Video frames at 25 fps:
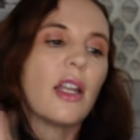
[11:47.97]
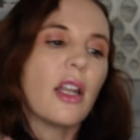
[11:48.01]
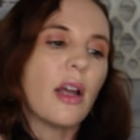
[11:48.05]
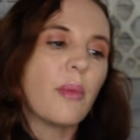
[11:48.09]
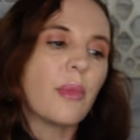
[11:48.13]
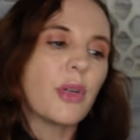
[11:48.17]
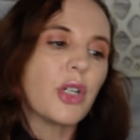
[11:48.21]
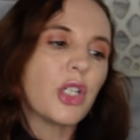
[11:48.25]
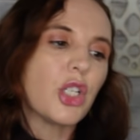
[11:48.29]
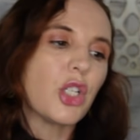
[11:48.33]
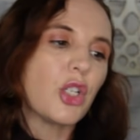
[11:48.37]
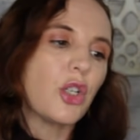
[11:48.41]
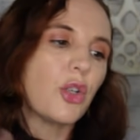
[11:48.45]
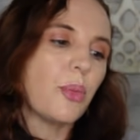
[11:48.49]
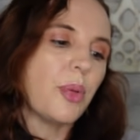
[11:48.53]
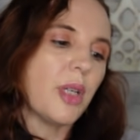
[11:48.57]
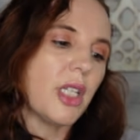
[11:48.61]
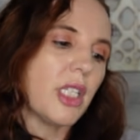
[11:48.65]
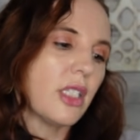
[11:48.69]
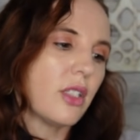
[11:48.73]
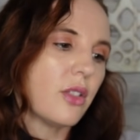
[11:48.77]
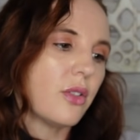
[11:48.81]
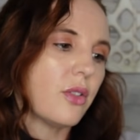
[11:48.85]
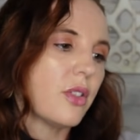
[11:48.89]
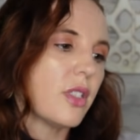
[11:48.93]
number two
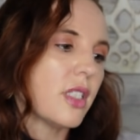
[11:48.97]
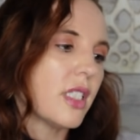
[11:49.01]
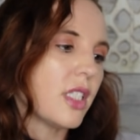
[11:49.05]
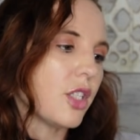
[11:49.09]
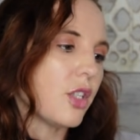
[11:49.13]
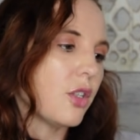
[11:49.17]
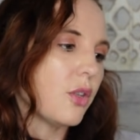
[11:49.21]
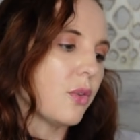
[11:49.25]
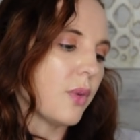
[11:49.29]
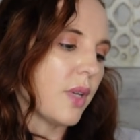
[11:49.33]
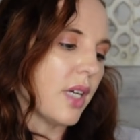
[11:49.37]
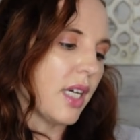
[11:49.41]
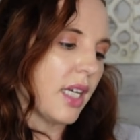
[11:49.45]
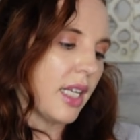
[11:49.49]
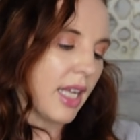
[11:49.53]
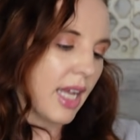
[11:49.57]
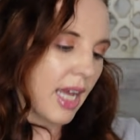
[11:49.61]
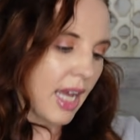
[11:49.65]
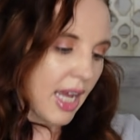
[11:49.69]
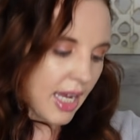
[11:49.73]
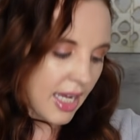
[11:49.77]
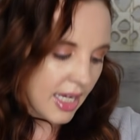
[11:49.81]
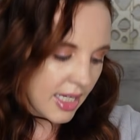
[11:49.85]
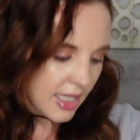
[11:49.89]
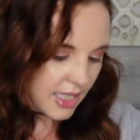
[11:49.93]
pencils. You get
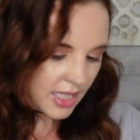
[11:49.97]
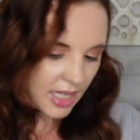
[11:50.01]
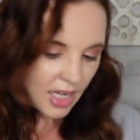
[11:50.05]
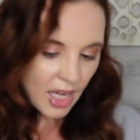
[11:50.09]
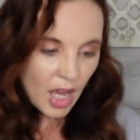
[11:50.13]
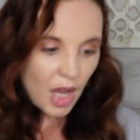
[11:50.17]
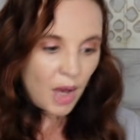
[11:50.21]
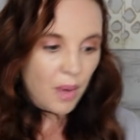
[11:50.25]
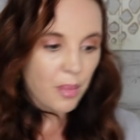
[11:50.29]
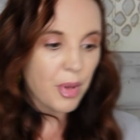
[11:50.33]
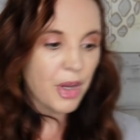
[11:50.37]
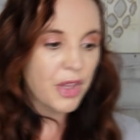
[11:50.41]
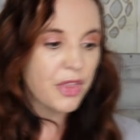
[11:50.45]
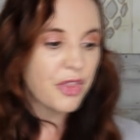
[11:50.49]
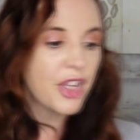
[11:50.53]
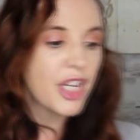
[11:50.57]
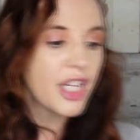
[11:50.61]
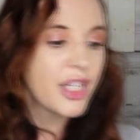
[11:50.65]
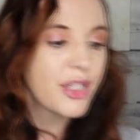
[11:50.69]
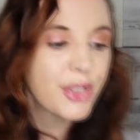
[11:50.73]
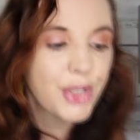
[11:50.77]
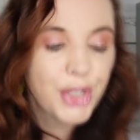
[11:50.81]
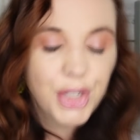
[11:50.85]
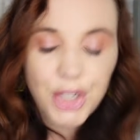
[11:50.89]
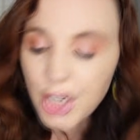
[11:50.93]
eight, but
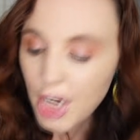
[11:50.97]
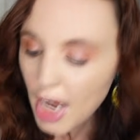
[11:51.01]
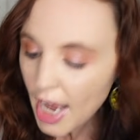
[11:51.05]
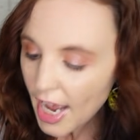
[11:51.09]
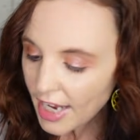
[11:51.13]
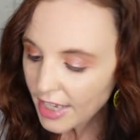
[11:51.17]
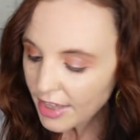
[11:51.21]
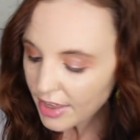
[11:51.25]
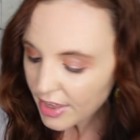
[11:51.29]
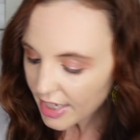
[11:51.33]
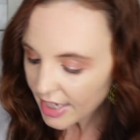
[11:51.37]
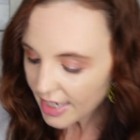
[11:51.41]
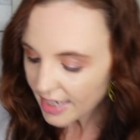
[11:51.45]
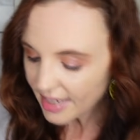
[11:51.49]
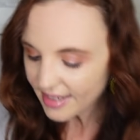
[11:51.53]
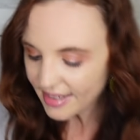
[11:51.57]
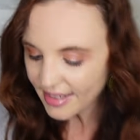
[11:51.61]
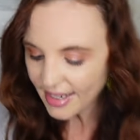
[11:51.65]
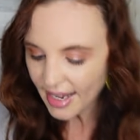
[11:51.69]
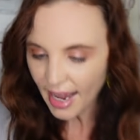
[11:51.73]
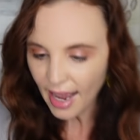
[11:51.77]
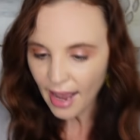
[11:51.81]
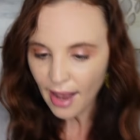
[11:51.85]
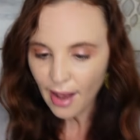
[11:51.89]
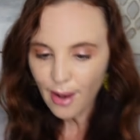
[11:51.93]
then check these
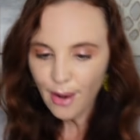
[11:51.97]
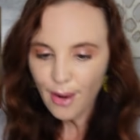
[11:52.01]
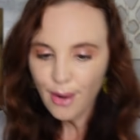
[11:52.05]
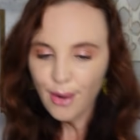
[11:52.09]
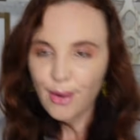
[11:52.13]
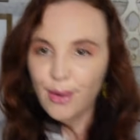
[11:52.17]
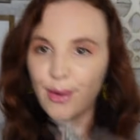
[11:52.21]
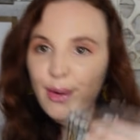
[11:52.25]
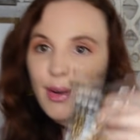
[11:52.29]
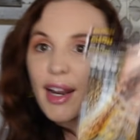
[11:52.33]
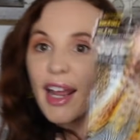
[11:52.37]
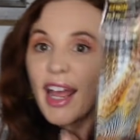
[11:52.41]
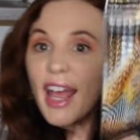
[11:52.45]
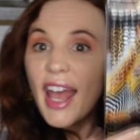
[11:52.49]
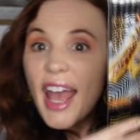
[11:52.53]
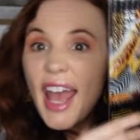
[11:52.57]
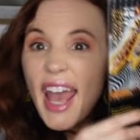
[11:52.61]
out.